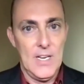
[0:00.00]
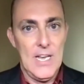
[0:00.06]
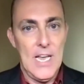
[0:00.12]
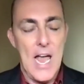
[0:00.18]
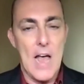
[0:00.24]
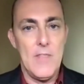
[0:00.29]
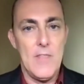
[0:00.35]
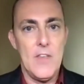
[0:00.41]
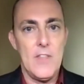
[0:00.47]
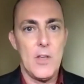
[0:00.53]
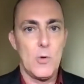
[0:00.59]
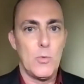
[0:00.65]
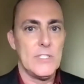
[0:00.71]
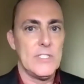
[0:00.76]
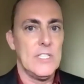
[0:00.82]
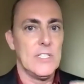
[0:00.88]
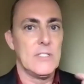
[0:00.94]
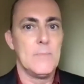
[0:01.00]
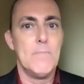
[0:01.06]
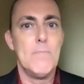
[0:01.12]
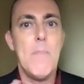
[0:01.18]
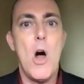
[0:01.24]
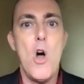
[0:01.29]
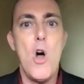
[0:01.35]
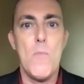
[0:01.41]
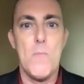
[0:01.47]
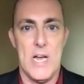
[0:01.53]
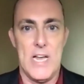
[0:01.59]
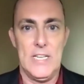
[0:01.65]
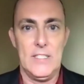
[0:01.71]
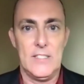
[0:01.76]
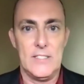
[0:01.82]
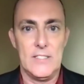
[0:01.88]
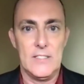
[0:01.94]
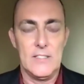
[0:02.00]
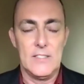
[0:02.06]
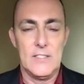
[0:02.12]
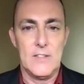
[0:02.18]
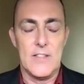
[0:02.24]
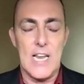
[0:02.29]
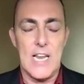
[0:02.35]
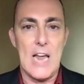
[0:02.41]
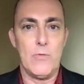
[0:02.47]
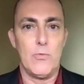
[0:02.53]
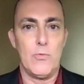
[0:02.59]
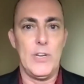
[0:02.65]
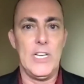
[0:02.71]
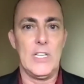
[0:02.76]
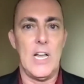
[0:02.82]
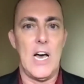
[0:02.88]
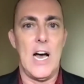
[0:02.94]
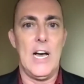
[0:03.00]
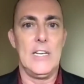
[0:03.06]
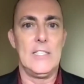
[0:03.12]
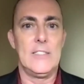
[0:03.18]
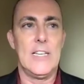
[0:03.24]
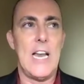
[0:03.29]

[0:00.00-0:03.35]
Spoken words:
And then there was this moment that I realized,